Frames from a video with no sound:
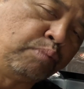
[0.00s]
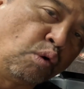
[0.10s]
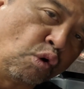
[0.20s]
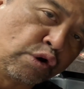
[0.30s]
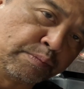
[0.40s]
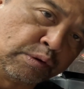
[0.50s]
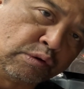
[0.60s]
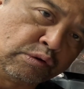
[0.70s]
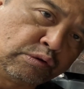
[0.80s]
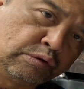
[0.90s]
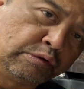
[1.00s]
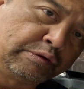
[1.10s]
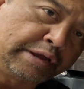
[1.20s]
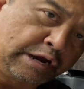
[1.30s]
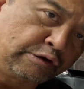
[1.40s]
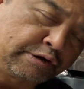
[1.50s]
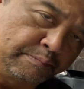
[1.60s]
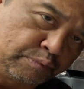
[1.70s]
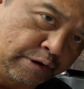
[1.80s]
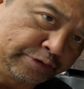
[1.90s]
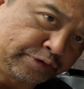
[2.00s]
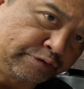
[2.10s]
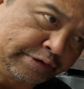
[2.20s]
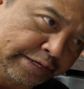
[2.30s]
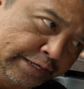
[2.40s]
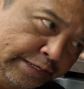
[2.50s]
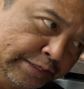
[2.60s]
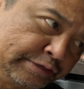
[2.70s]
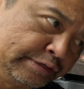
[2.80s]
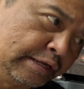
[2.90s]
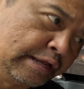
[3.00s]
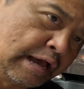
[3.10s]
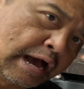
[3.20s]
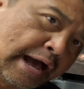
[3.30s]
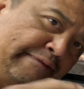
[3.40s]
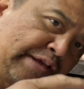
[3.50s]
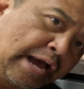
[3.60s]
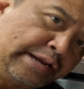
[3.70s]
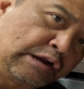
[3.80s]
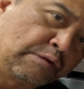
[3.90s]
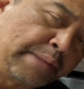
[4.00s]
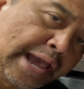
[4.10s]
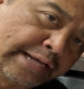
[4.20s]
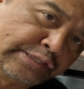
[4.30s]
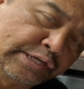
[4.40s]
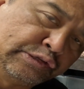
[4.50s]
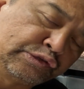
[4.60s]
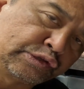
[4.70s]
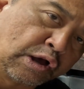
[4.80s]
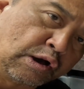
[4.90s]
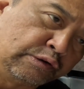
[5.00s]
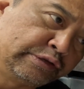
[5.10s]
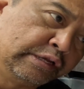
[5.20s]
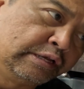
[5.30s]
portable air compressor is I've got airbags installed